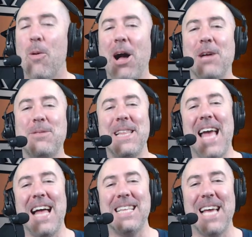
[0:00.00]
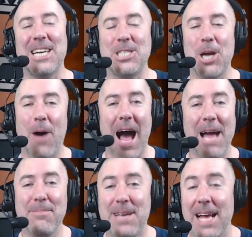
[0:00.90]
Welcome to the EdTech Show.
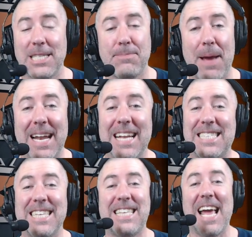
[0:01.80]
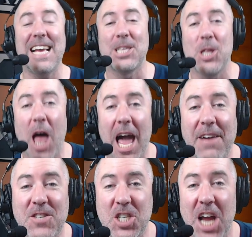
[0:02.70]
I'm Dan Spada, and in today's
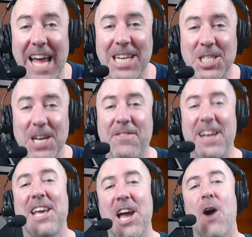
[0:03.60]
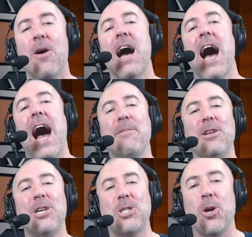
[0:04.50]
life-changing video, I'm
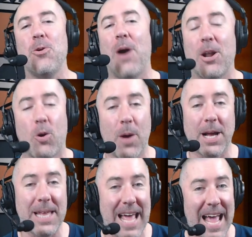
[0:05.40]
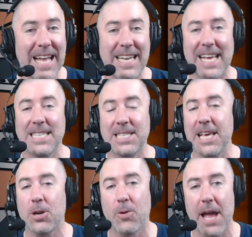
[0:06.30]
going to show you how to quickly and
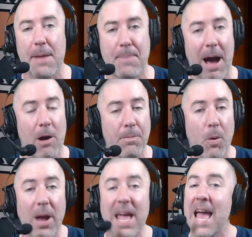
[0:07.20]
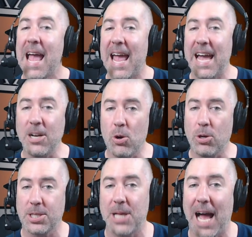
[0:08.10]
easily create PowerPoint and
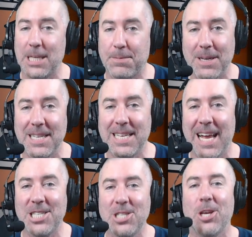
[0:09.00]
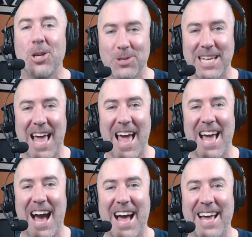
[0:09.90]
Google Slides presentations using
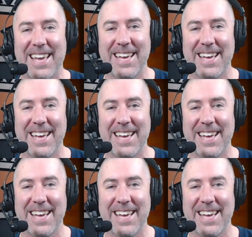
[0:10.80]
AI.